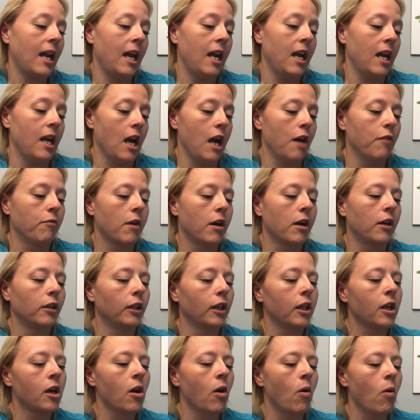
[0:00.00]
hey, I
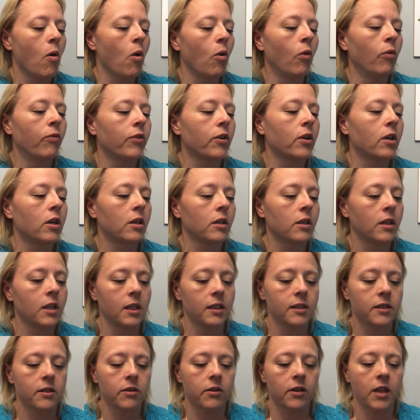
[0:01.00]
rarely go over
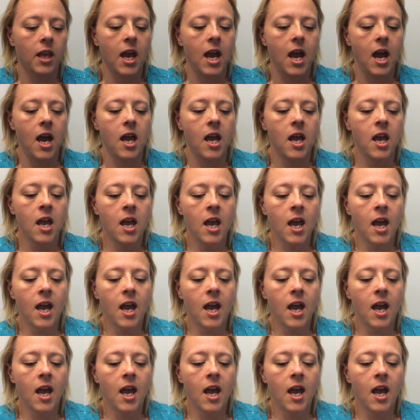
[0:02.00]
this or that.